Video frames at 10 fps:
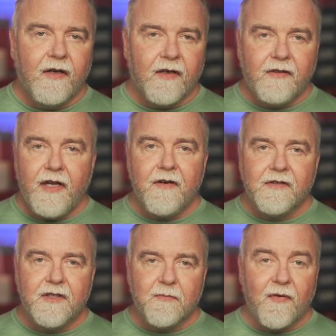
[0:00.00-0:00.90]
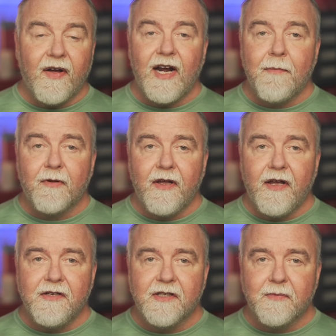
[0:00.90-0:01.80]
Containers still provide
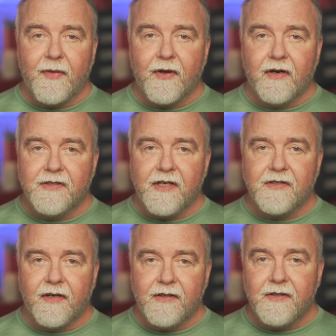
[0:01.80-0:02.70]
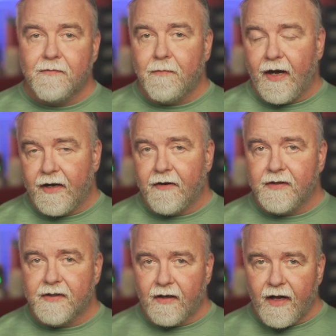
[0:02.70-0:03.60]
applications with their necessities,
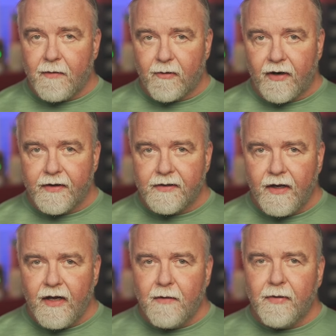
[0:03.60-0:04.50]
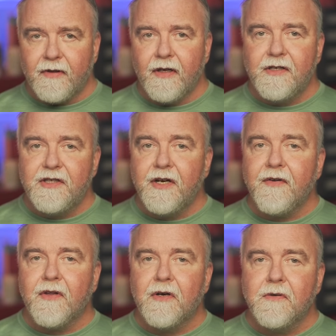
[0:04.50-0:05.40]
binaries and libraries, but they share
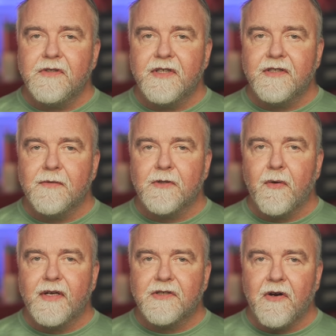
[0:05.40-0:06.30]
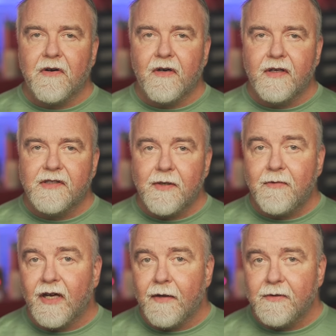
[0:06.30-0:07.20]
the host system's OS kernel and
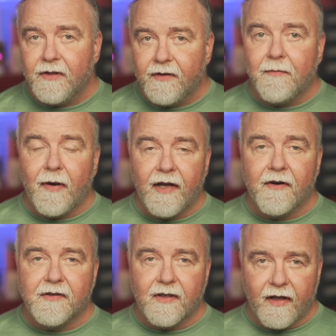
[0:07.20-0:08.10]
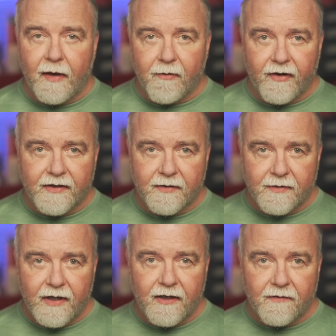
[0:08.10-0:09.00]
sometimes the binaries and libraries
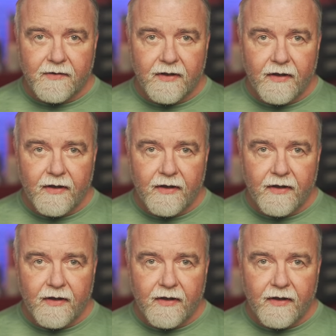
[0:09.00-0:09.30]
themselves.